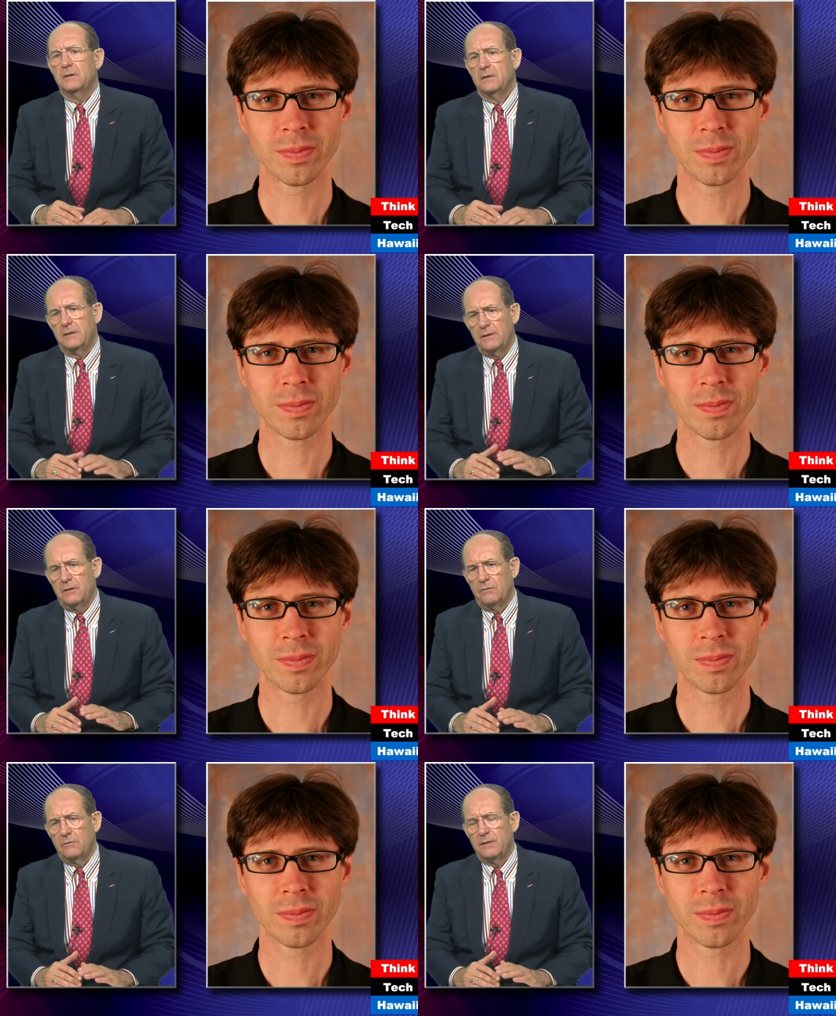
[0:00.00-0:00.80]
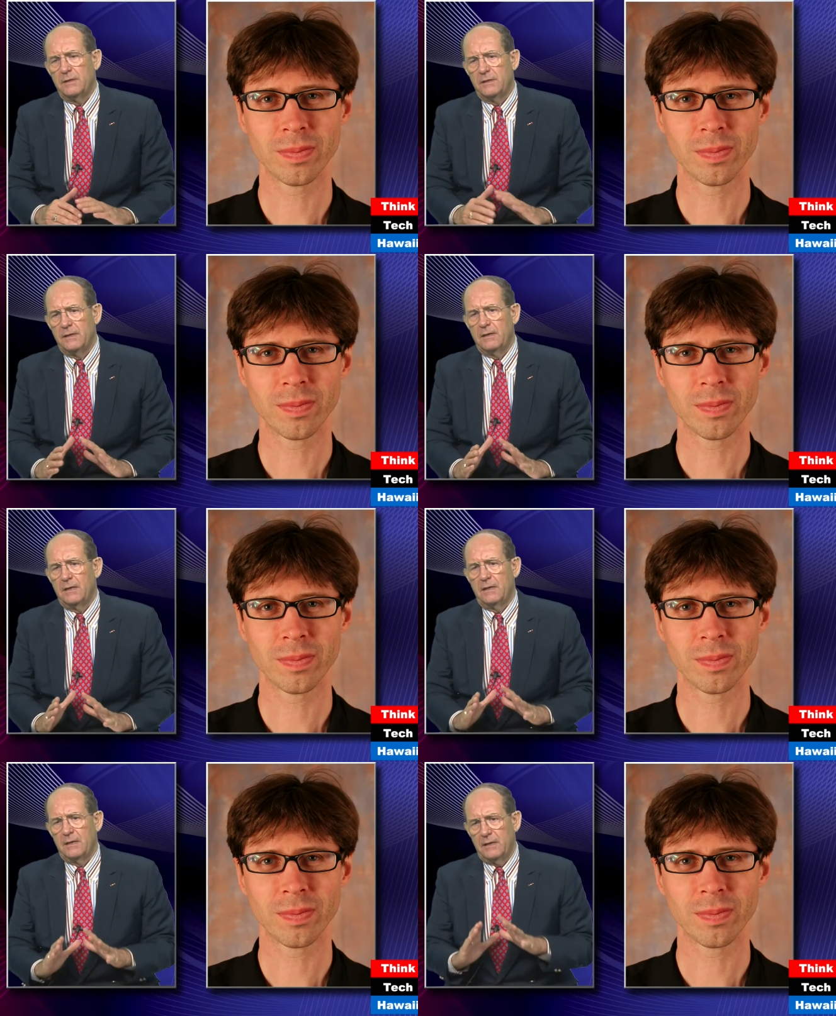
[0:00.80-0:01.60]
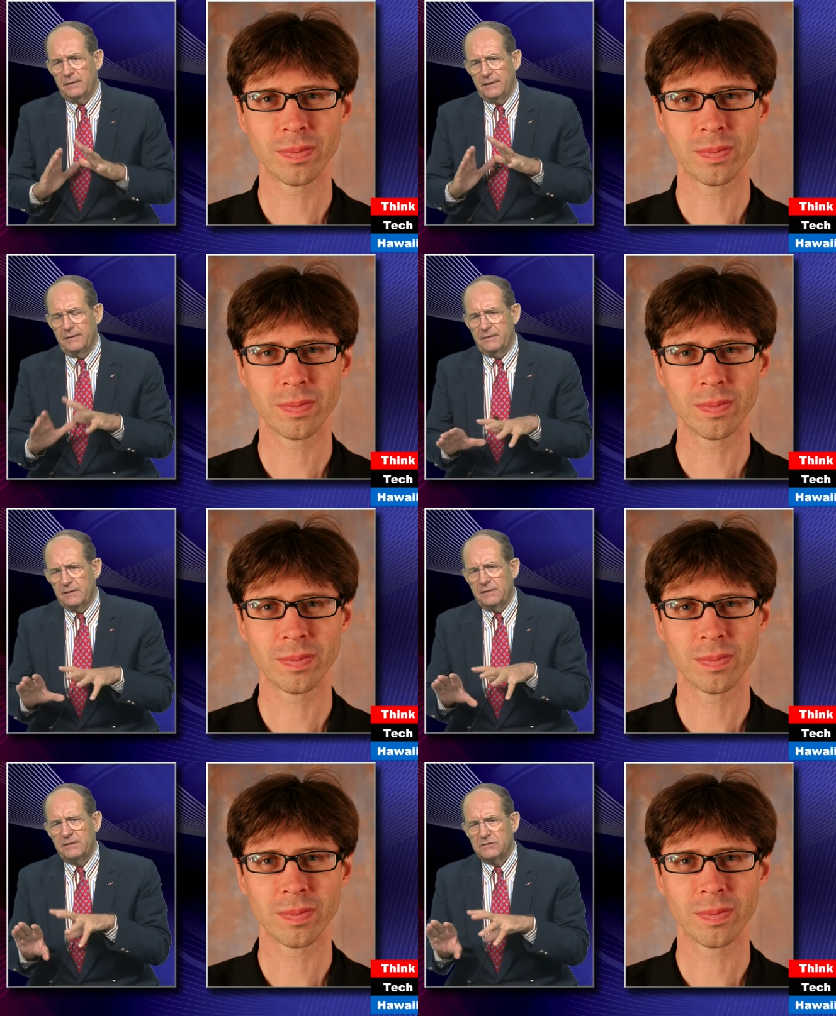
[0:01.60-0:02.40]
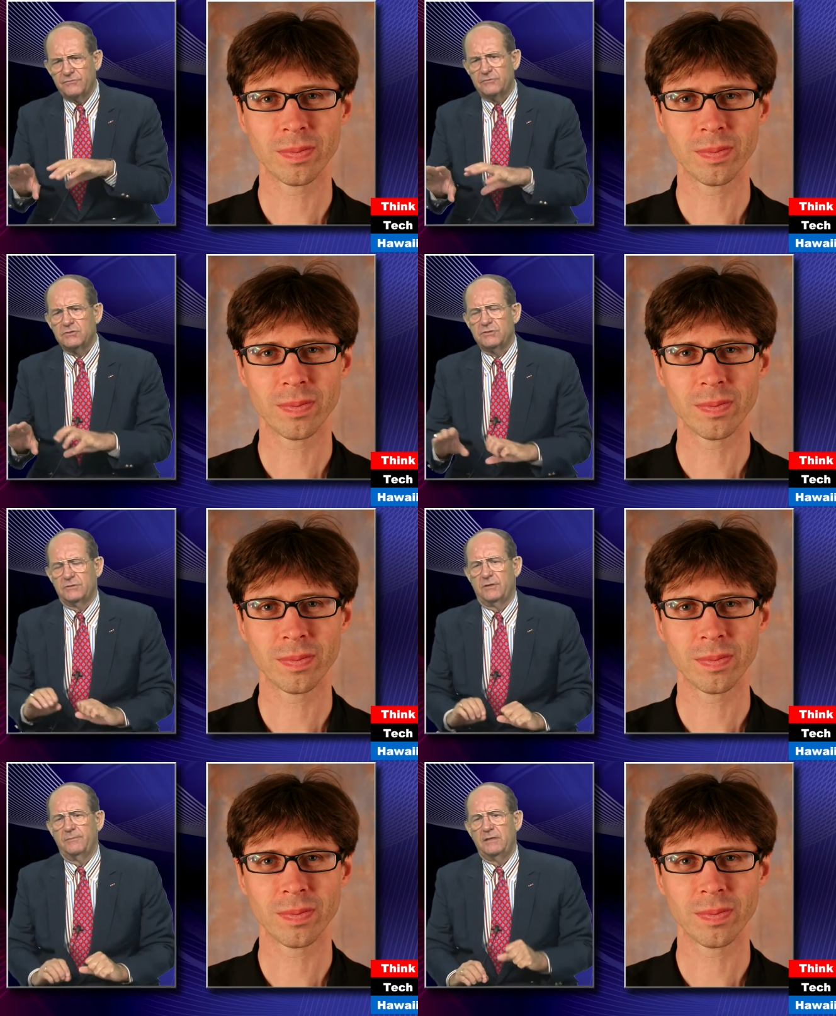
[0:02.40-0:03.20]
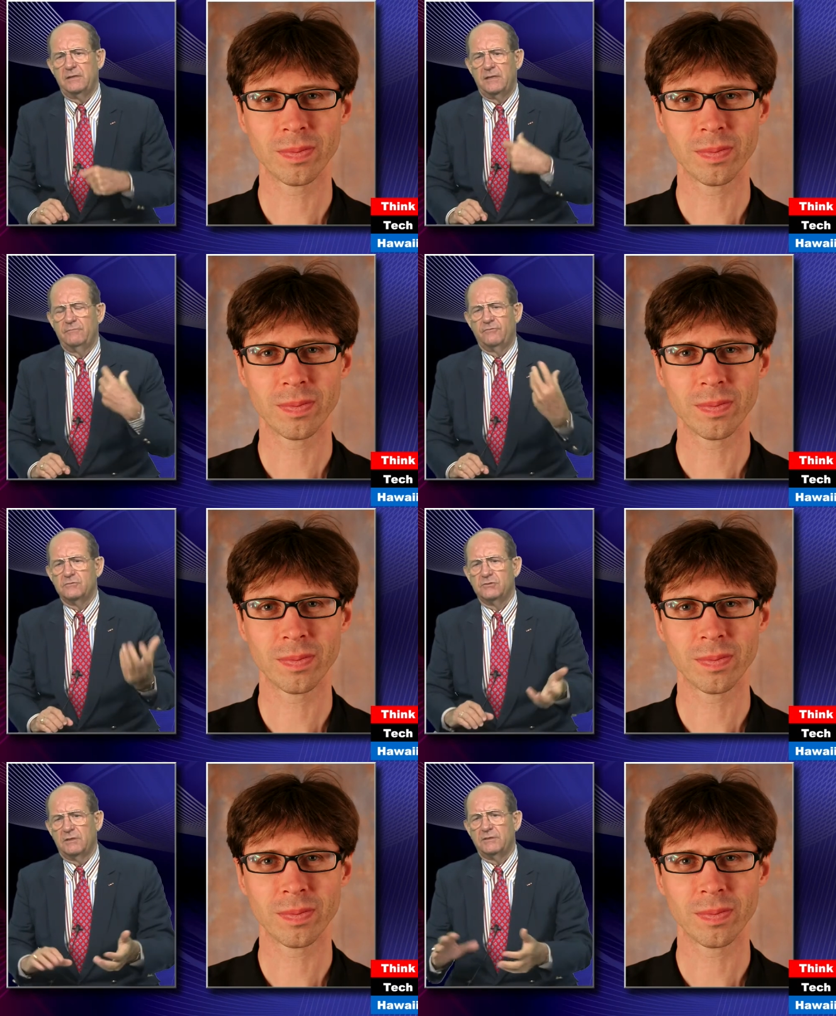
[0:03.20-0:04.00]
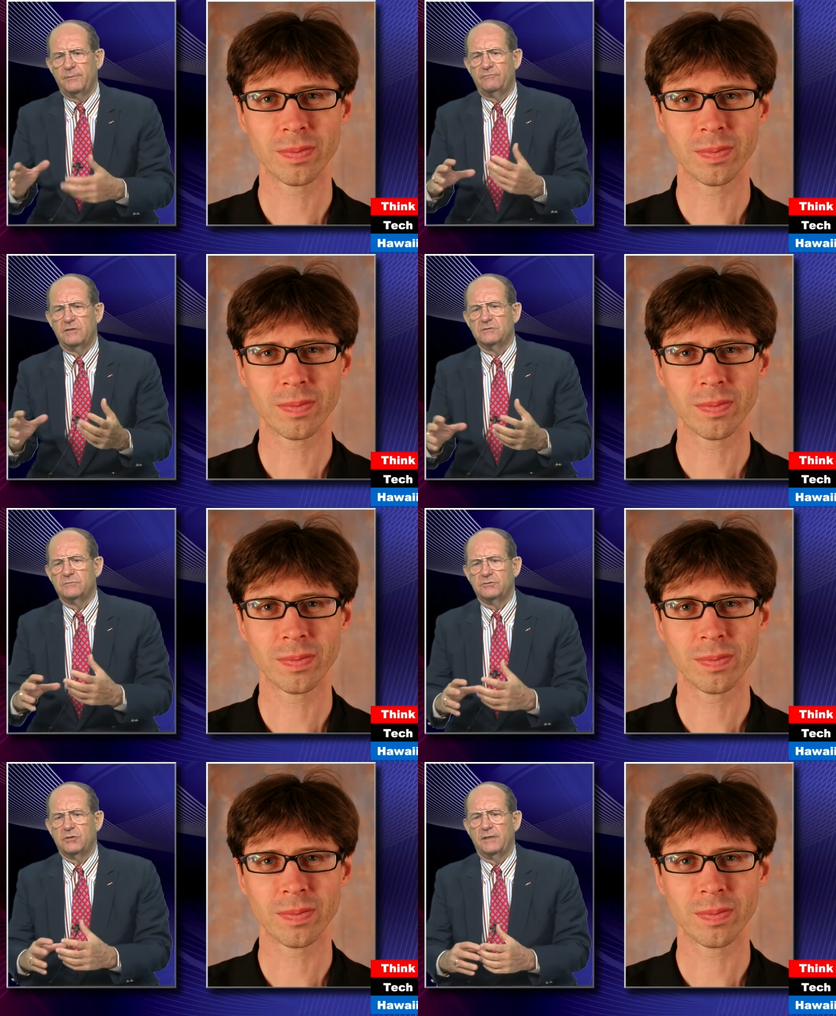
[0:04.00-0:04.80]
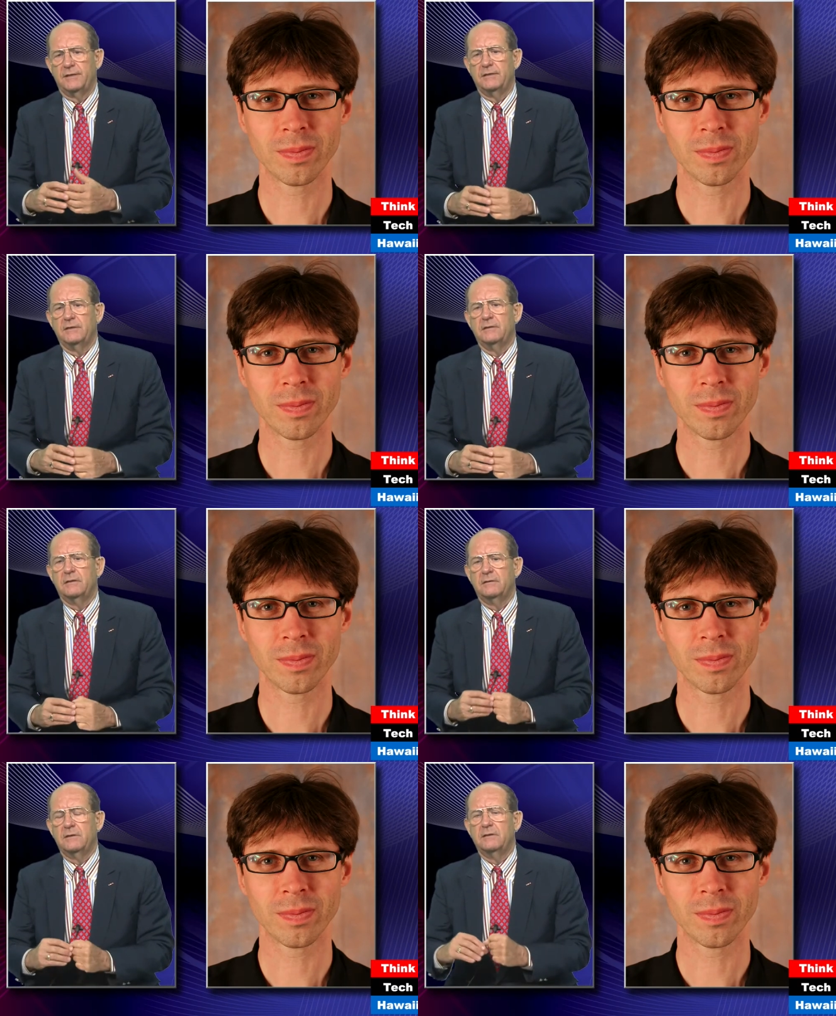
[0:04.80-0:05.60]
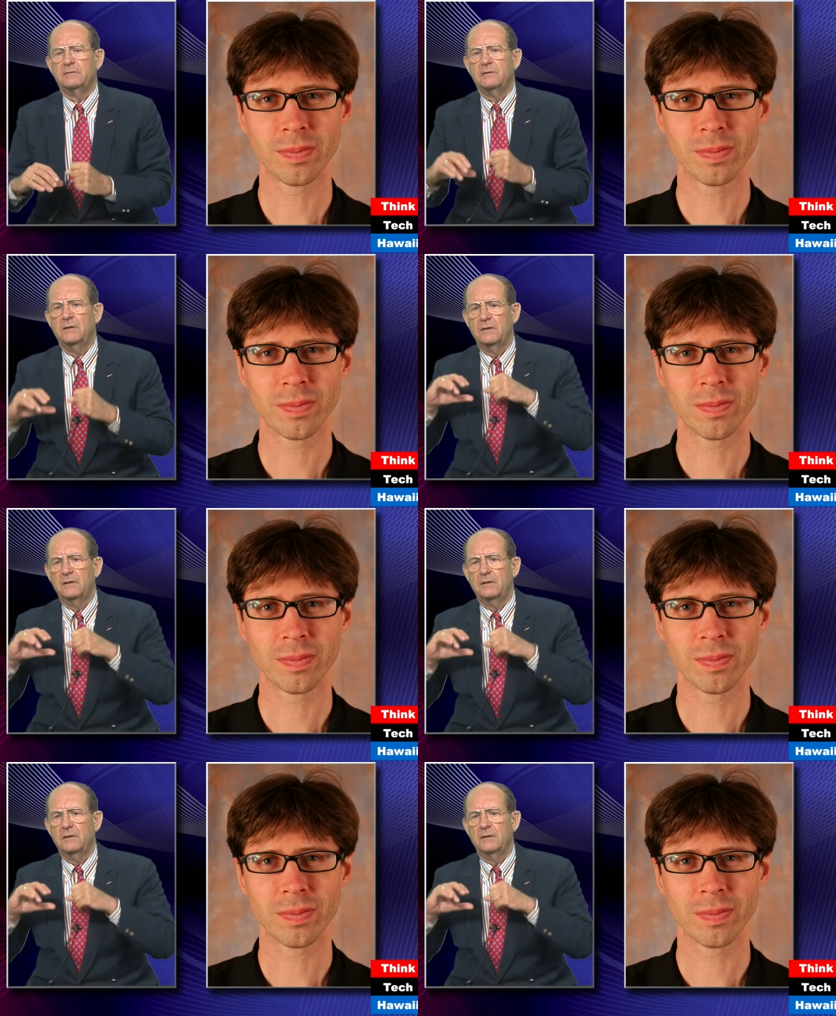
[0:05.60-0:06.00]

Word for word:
Speaker 1: in his first term, he at first tried to be friends with China, and then,